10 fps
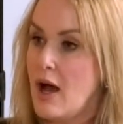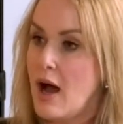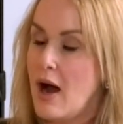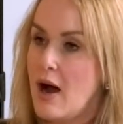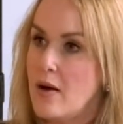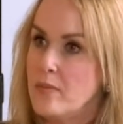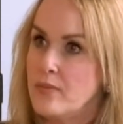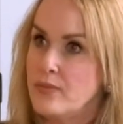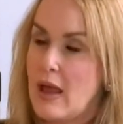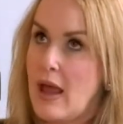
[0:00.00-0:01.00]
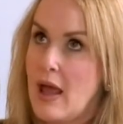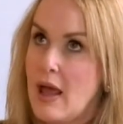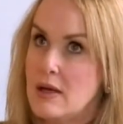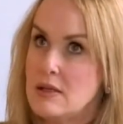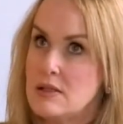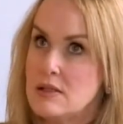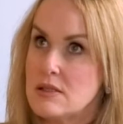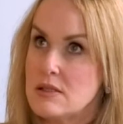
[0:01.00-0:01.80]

And